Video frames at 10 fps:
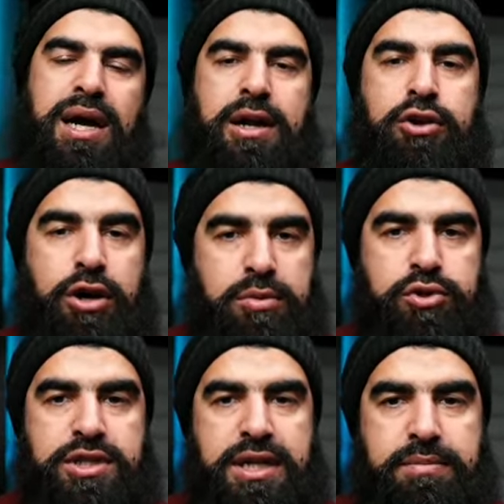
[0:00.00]
A
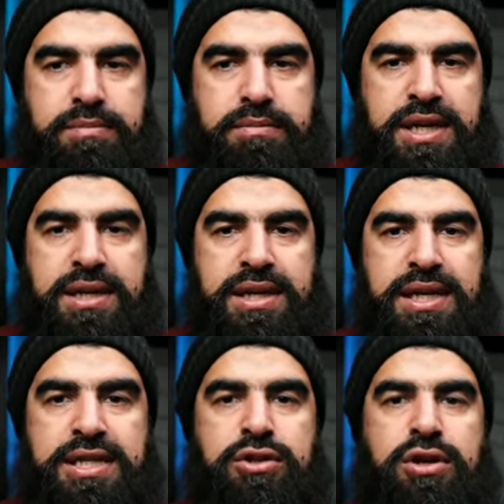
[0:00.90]
non-Muslim
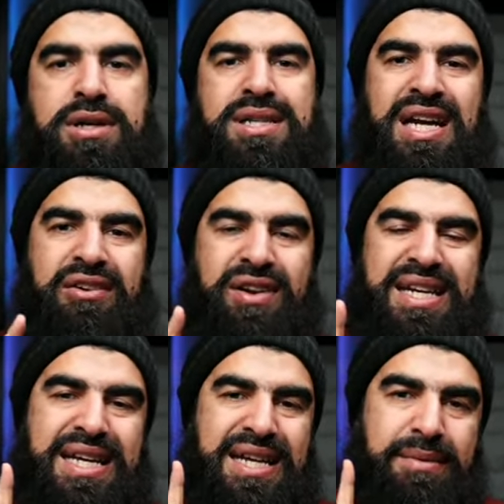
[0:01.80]
is not
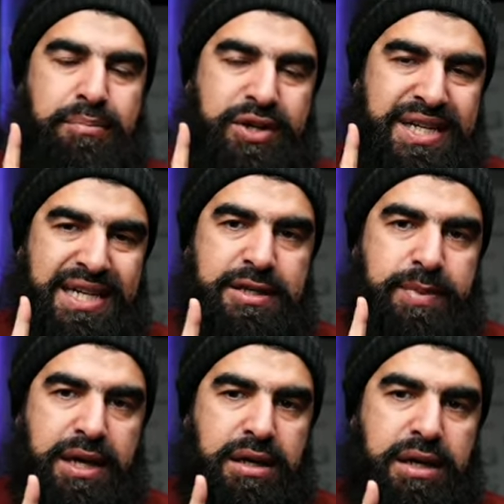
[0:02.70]
directly protected
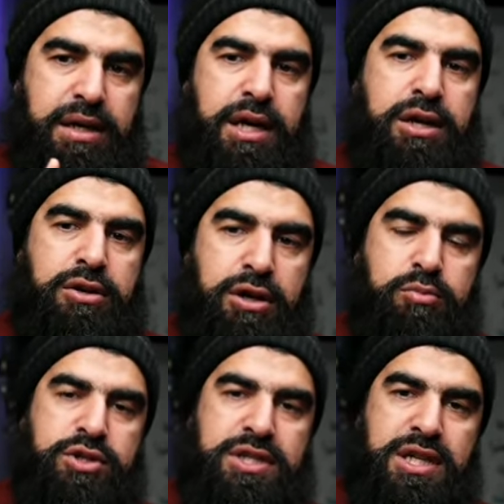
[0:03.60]
by Allah. A
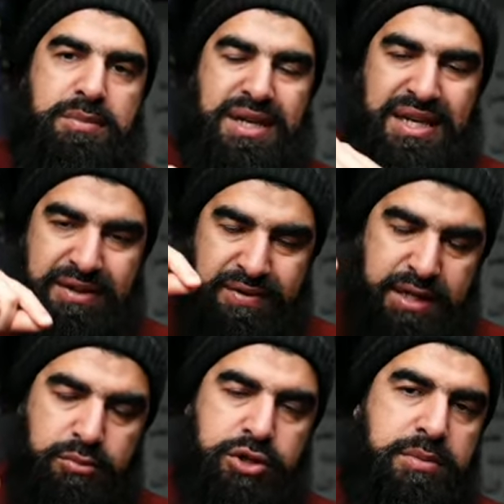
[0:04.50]
non-Muslim living
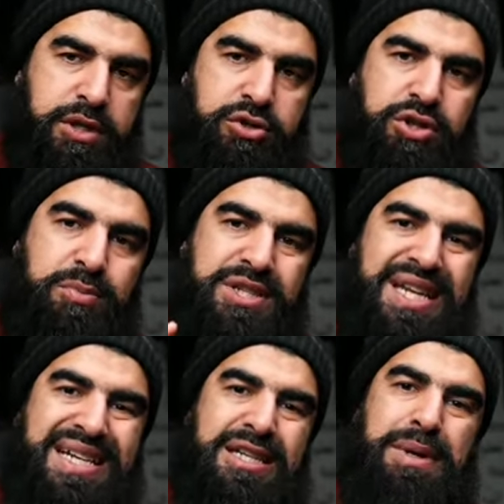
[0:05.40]
in a Muslim country is
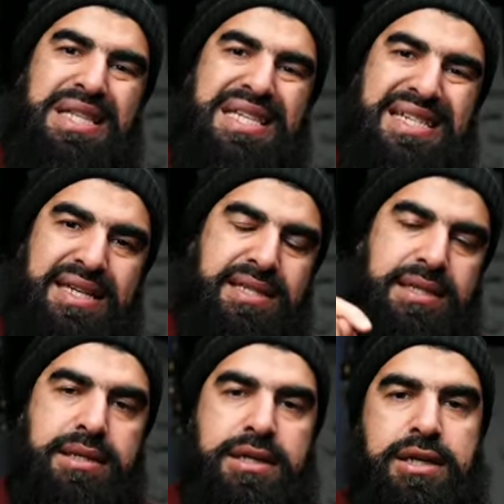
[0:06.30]
protected by the
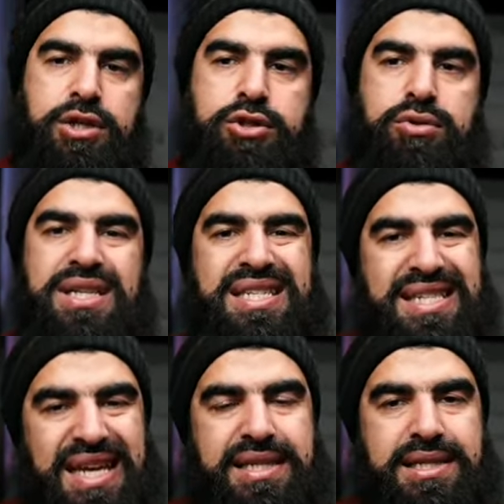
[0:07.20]
state. So the
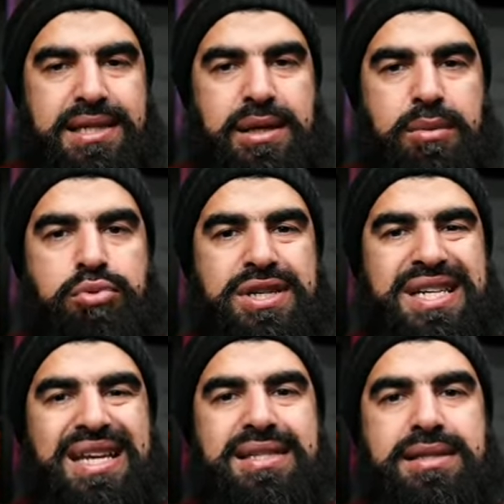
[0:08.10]
state
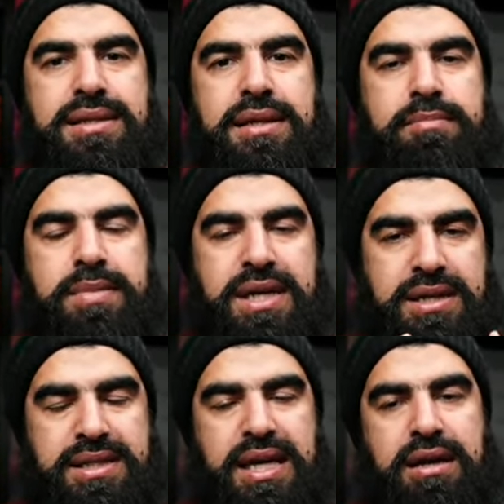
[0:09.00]
protects
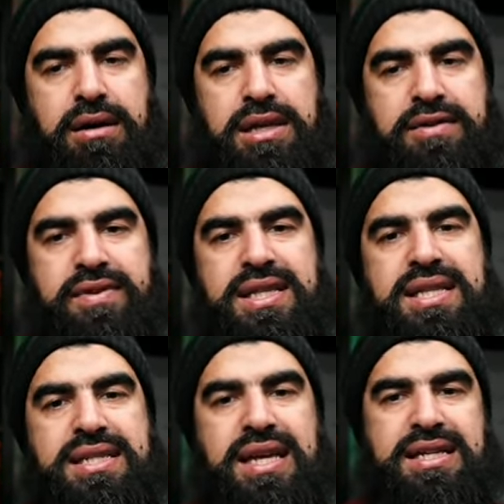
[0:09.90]
because they are living in
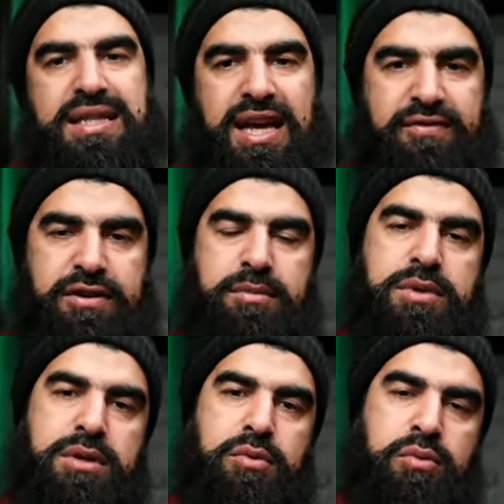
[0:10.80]
the state and they have
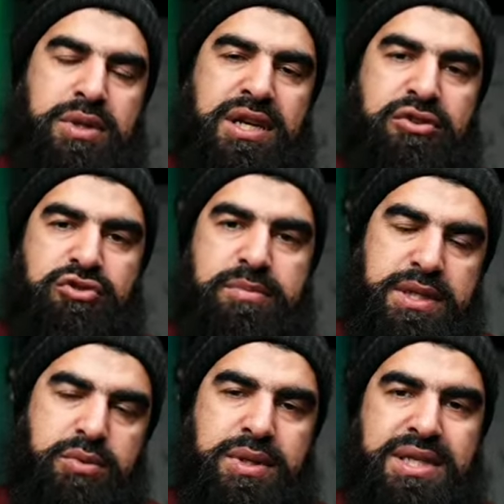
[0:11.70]
come with an
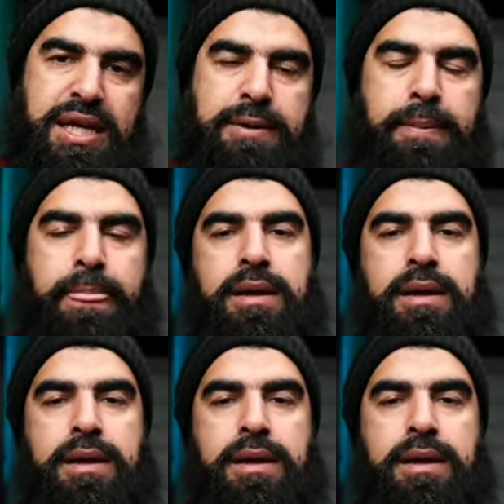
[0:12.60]
agreement with the state